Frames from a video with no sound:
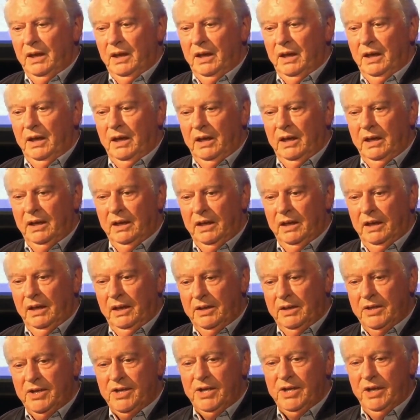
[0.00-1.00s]
Uh,
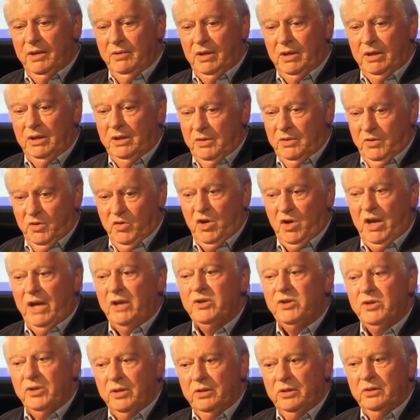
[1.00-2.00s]
and so our
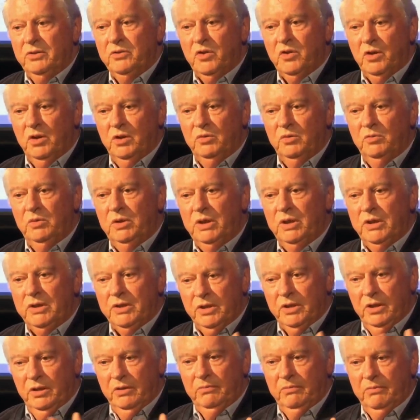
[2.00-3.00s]
traction control
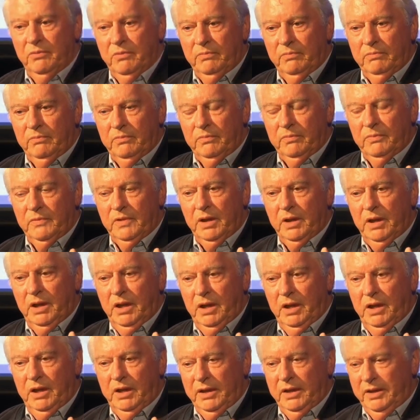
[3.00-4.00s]
worked on
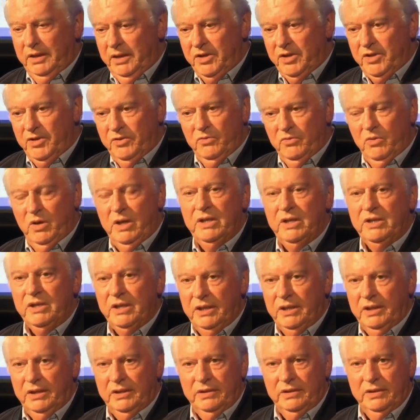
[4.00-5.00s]
uh, ignition
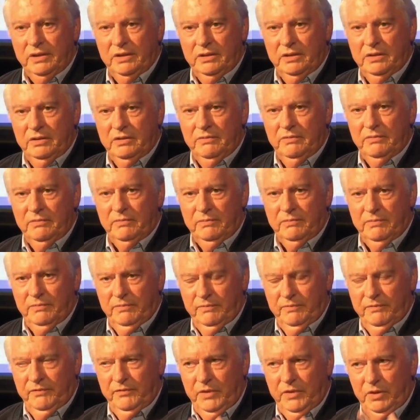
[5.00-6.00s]
retard and
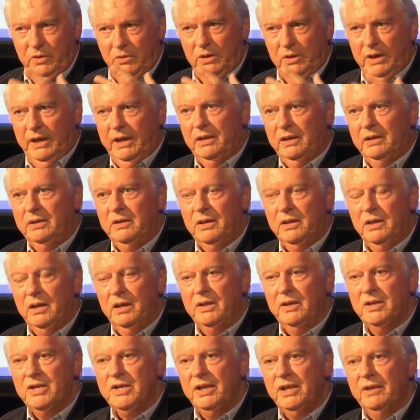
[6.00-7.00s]
fueling and,
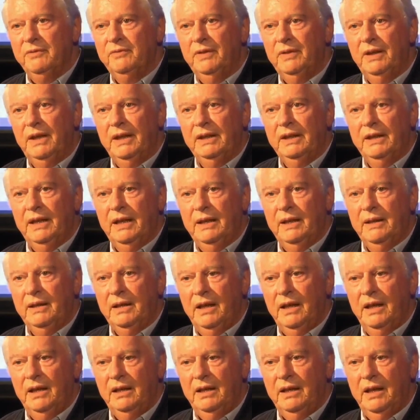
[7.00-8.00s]
and stuff like that.
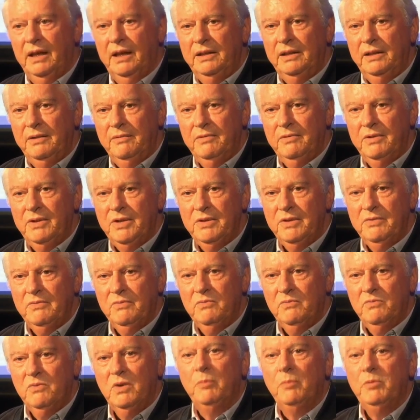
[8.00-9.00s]
And, and, it was
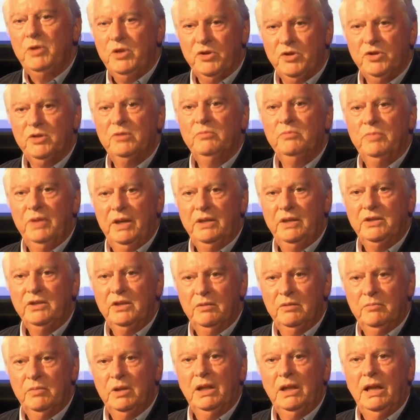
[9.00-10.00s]
rubbish compared
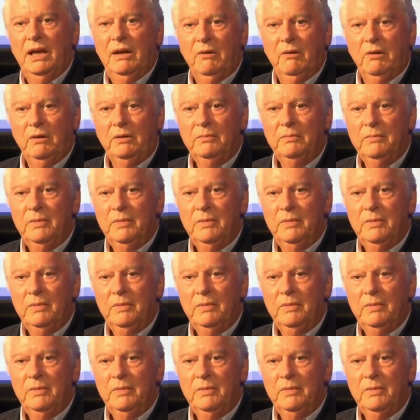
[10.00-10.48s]
to the McLaren